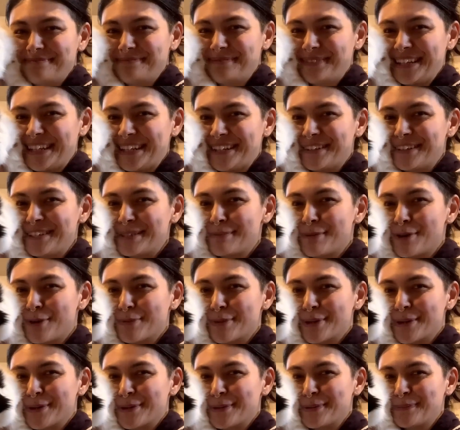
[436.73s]
Here's
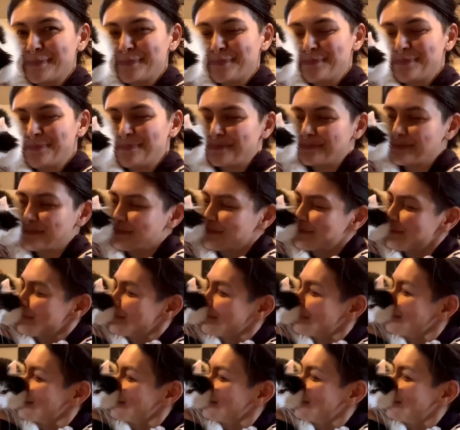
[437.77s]
Momo.
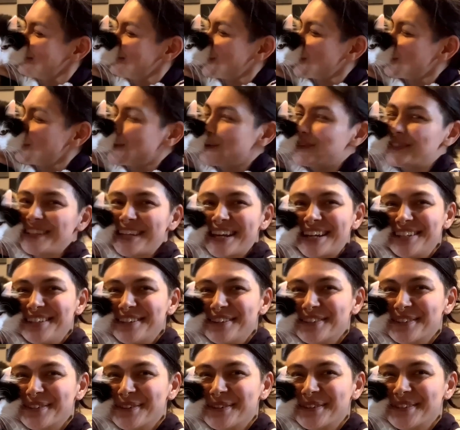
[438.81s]
Momo is 10
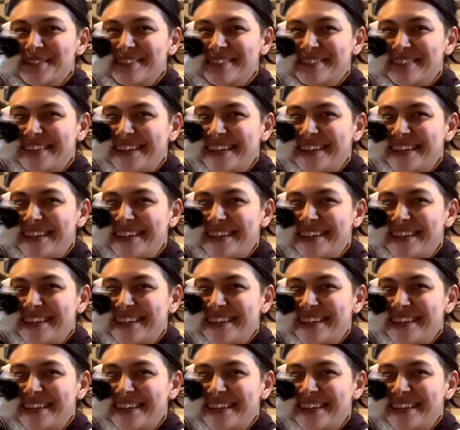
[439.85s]
years old.